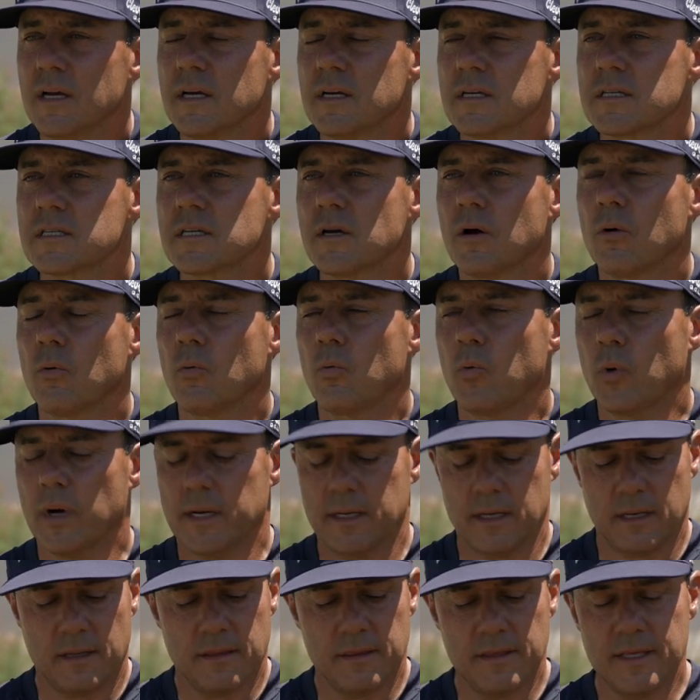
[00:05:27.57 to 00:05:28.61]
So what
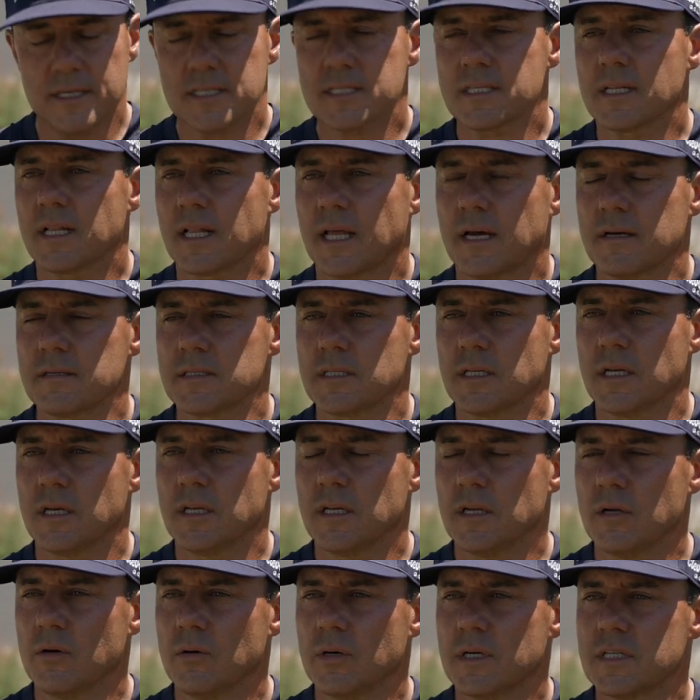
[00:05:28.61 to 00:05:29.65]
this allows you to
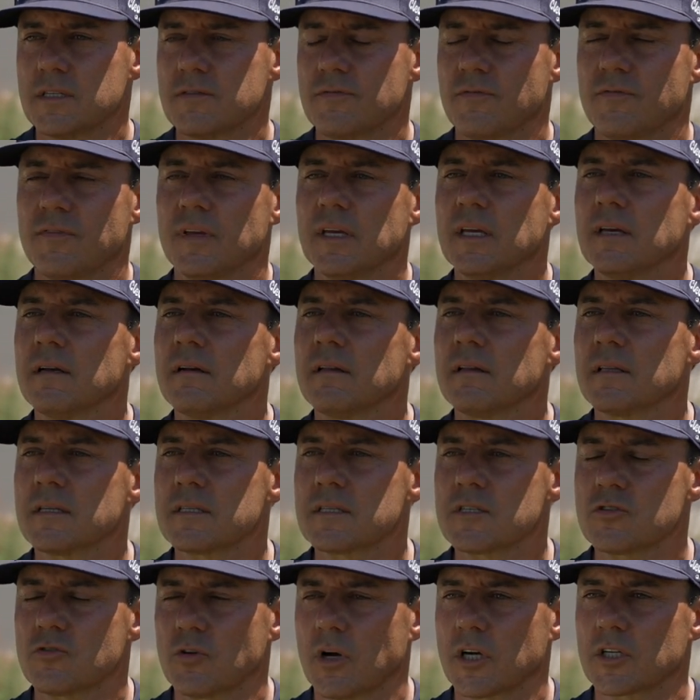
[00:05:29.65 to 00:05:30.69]
do is feel the
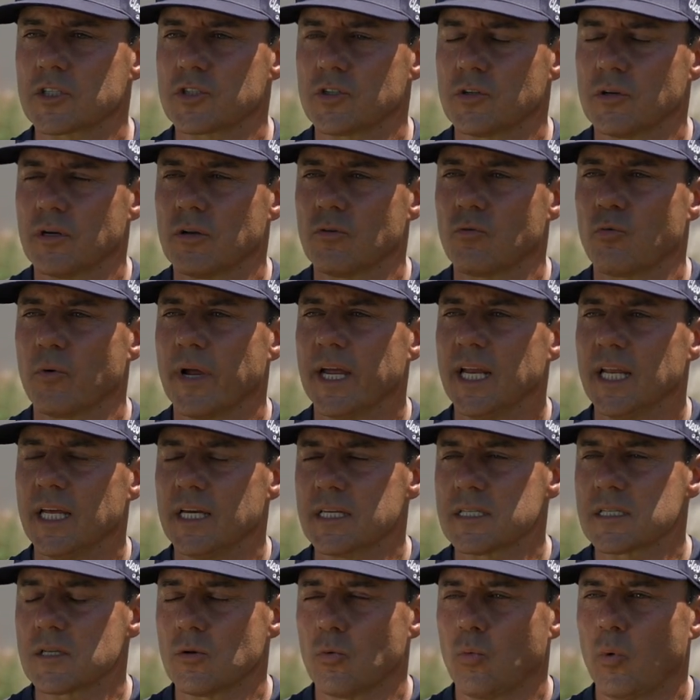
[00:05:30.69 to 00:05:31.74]
structure and
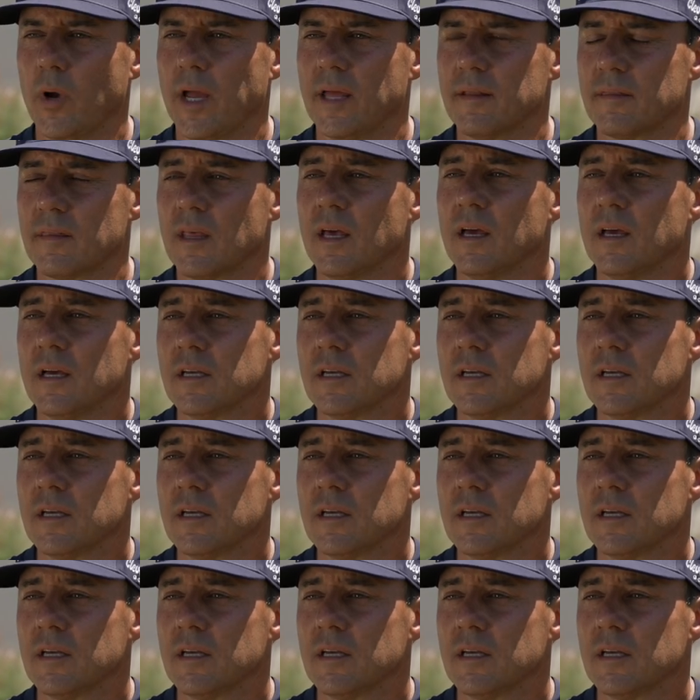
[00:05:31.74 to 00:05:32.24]
radius and width